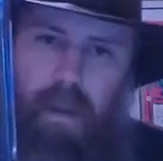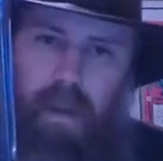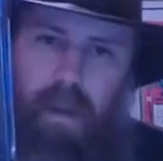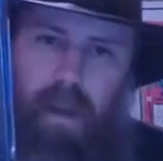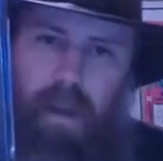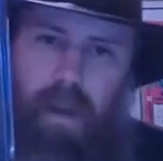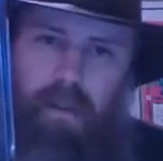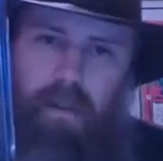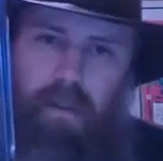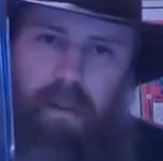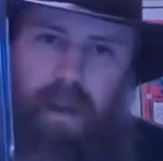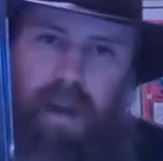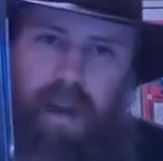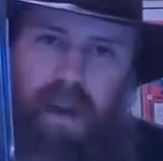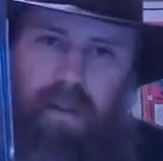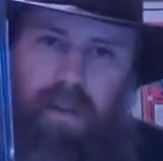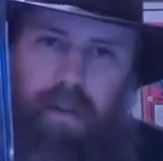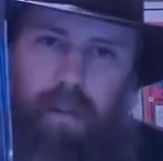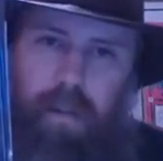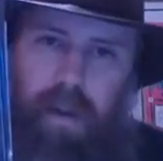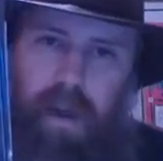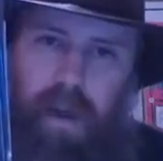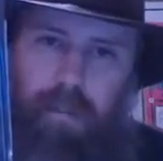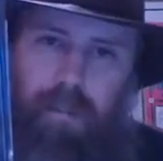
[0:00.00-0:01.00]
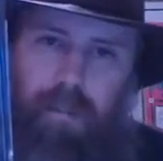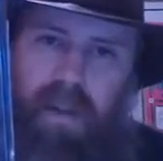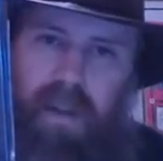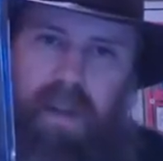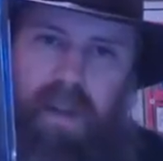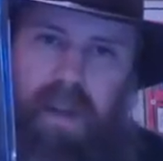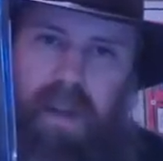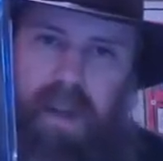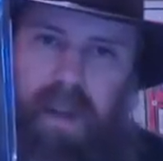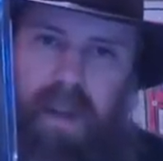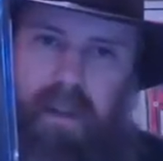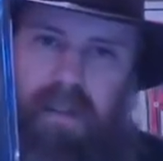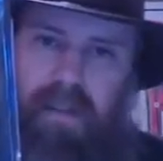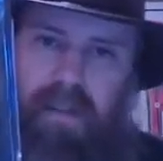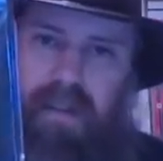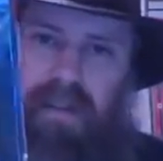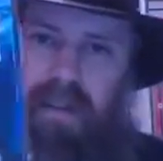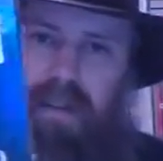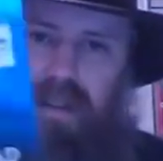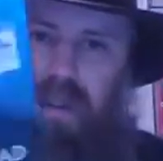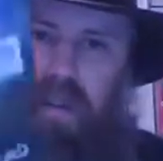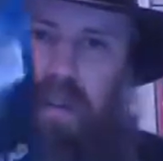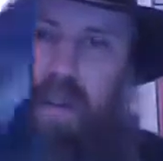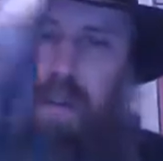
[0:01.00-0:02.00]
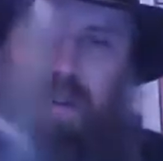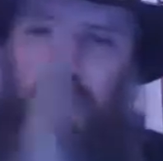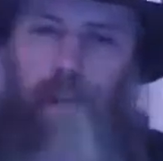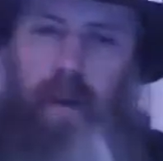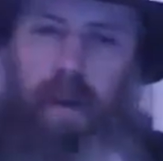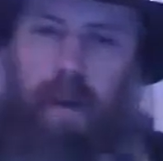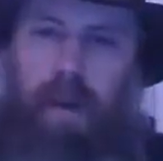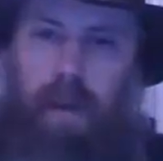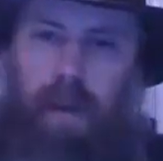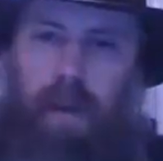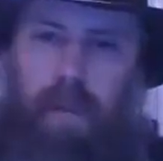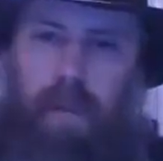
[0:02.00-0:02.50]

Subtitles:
Also got the Pumpkinhead Steelbook